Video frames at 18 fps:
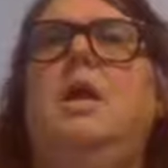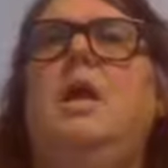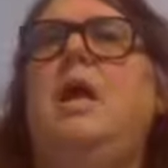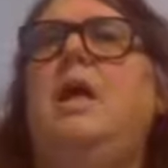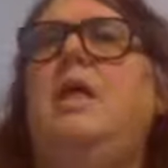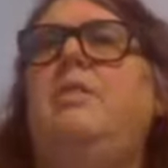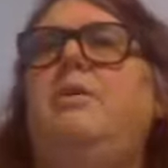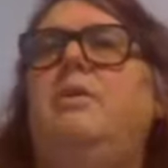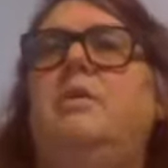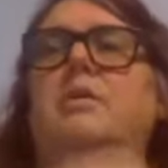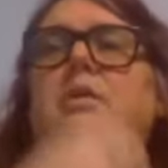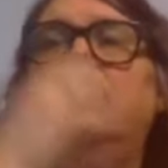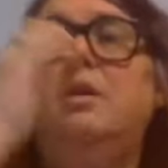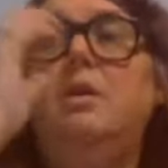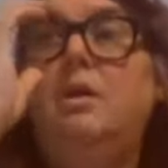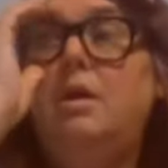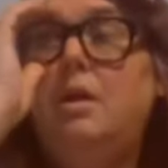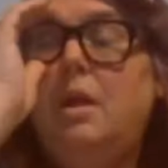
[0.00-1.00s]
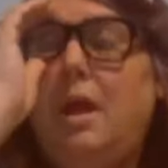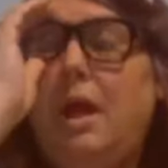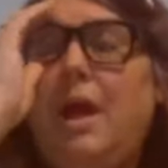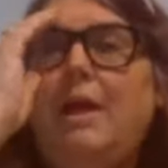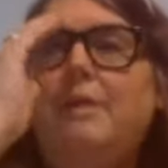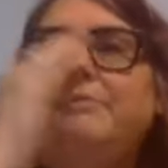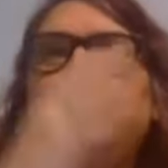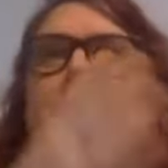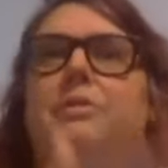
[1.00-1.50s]
And then
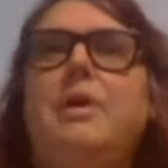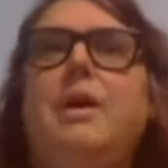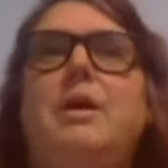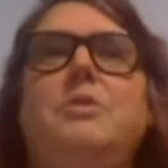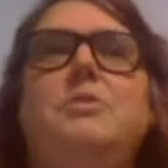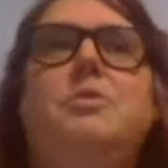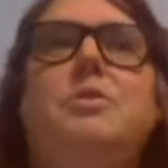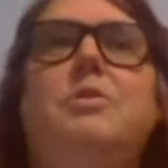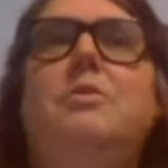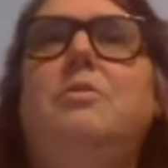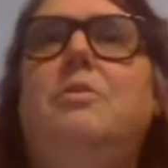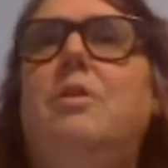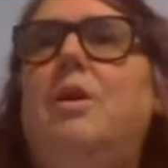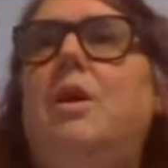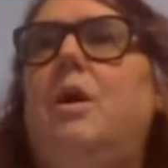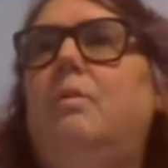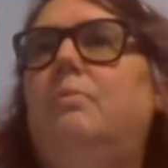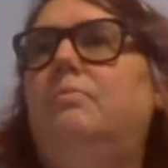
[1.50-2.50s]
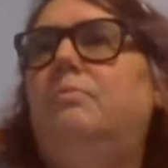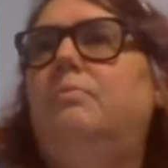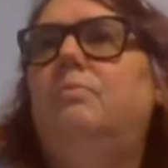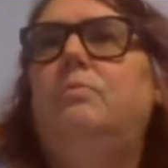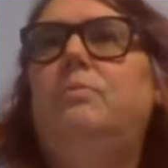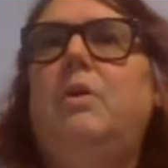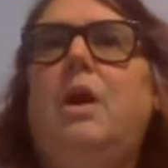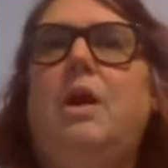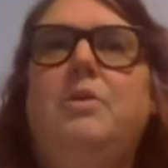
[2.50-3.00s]
after that, you can
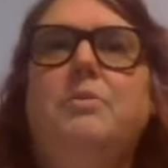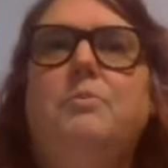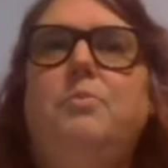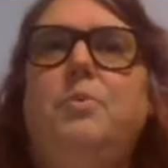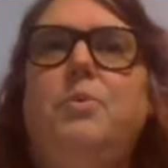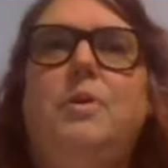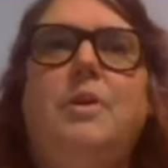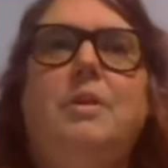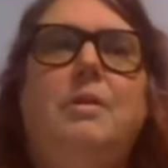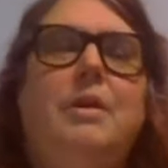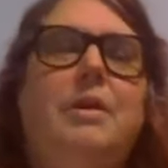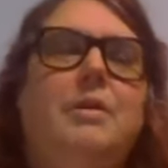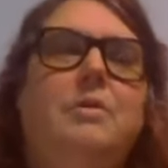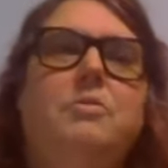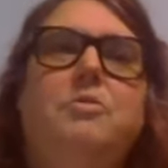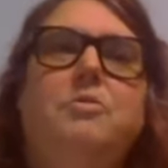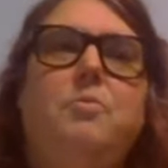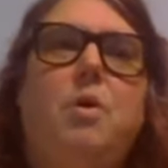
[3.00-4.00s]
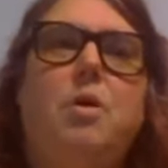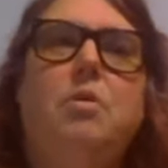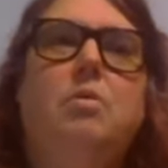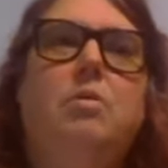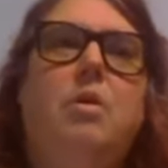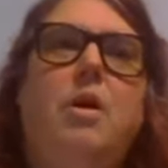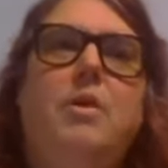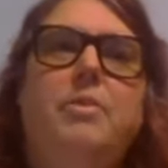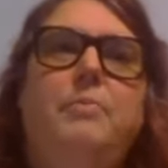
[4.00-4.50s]
either put it like in a small
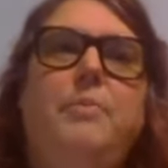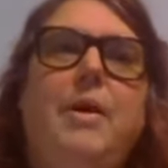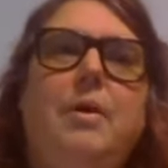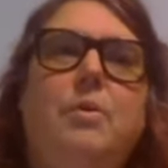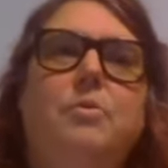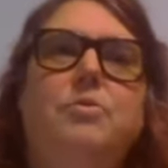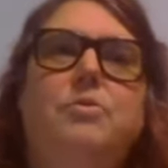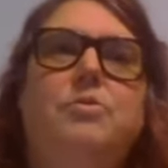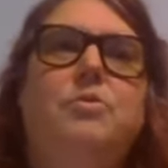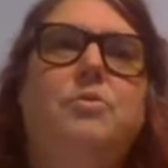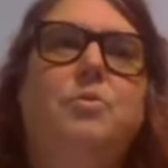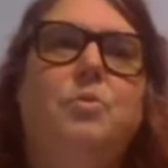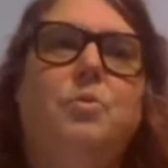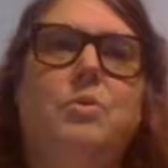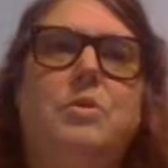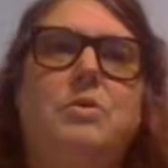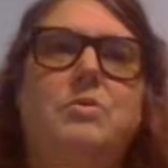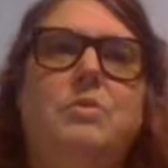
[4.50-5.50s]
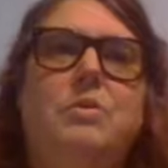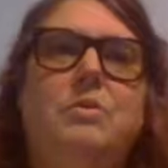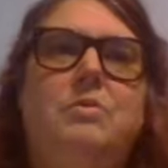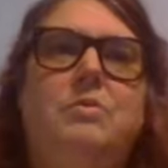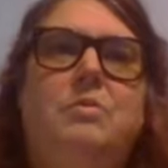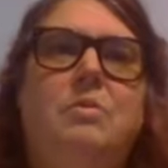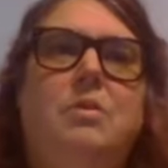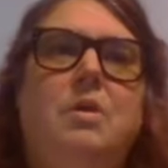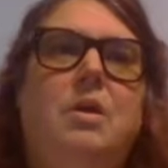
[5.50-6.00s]
cloth pouch, or you
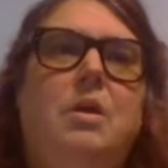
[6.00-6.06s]
can